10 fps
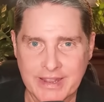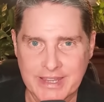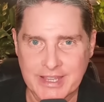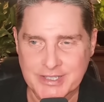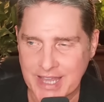
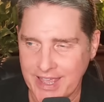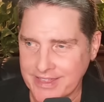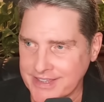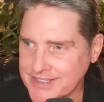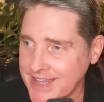this, saying
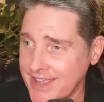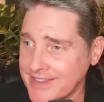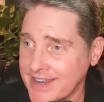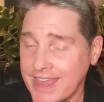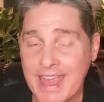this,
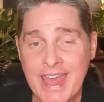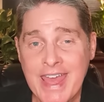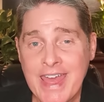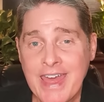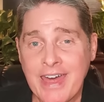Anthony,
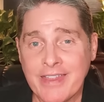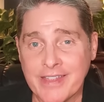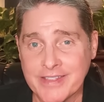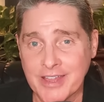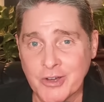
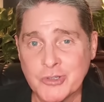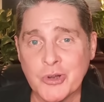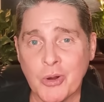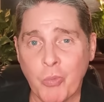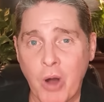that those
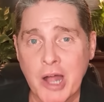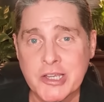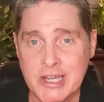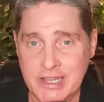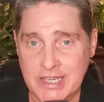who are
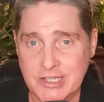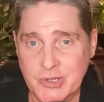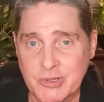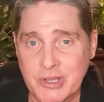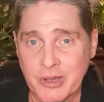watching yeah. us
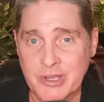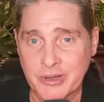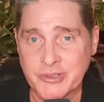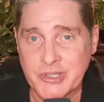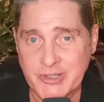who don't
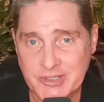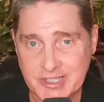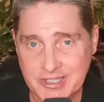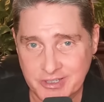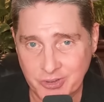know Jesus
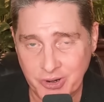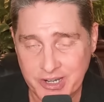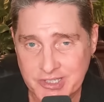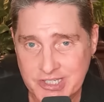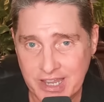as the Lord
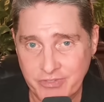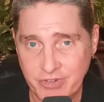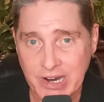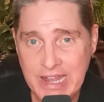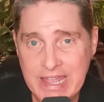and
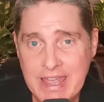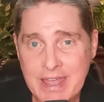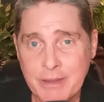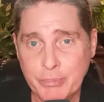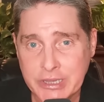Savior,
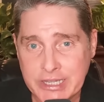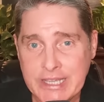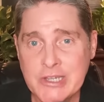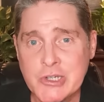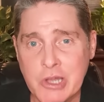
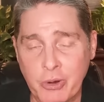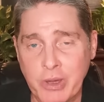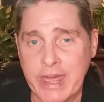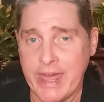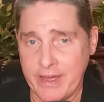please don't
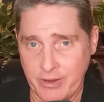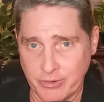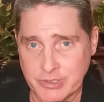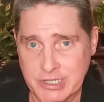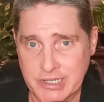
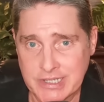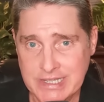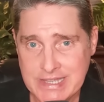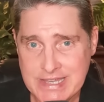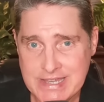count
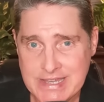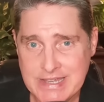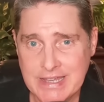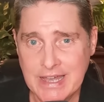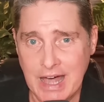
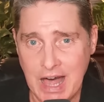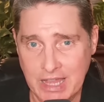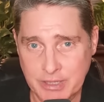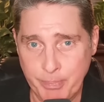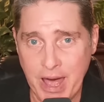
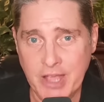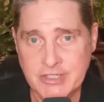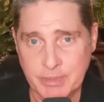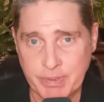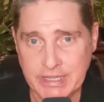on the
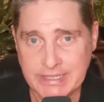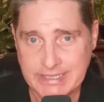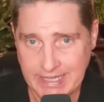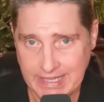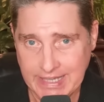
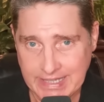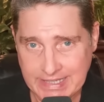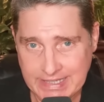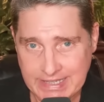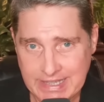possibility
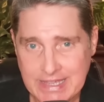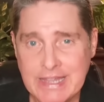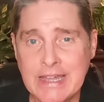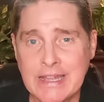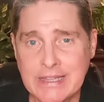
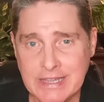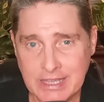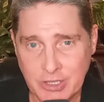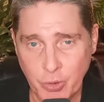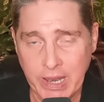that
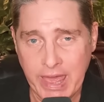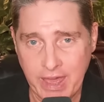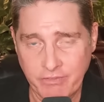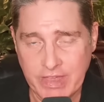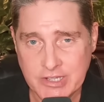you will
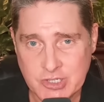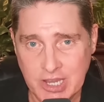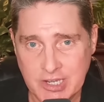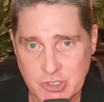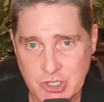have that
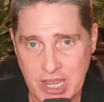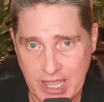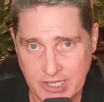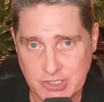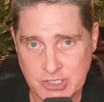second
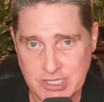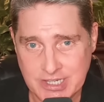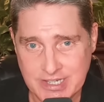chance.